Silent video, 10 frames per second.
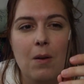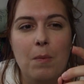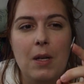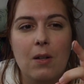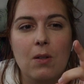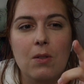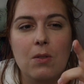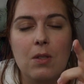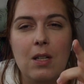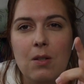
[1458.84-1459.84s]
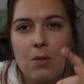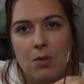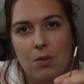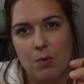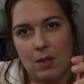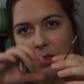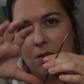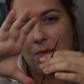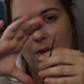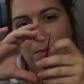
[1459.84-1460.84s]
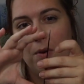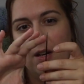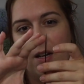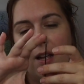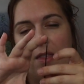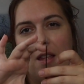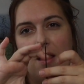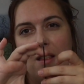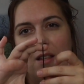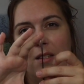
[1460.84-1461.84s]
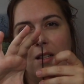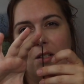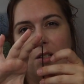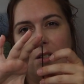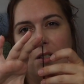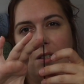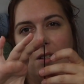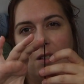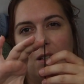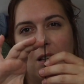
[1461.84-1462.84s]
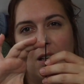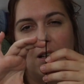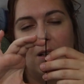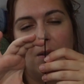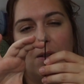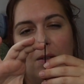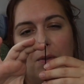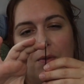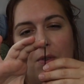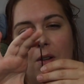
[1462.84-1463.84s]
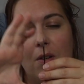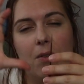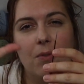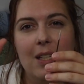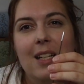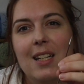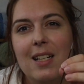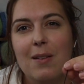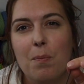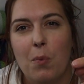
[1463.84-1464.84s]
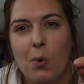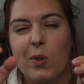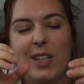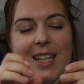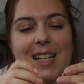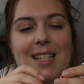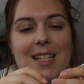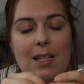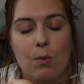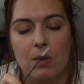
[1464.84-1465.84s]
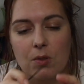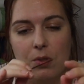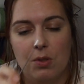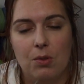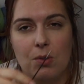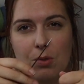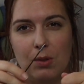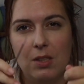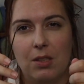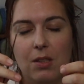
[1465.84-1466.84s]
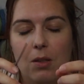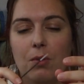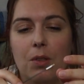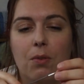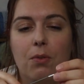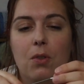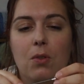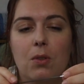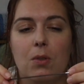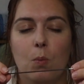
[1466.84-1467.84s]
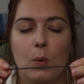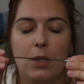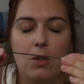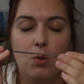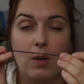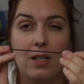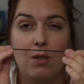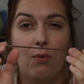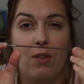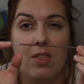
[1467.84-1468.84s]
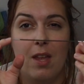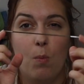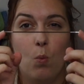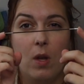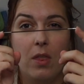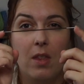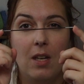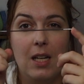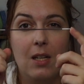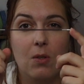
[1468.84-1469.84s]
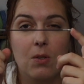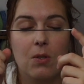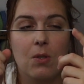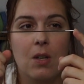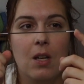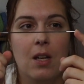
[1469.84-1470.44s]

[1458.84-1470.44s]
because then you stretch the fabric and then the stitches fall off more easy once you stretch it over your foot when you try to fit them with the needles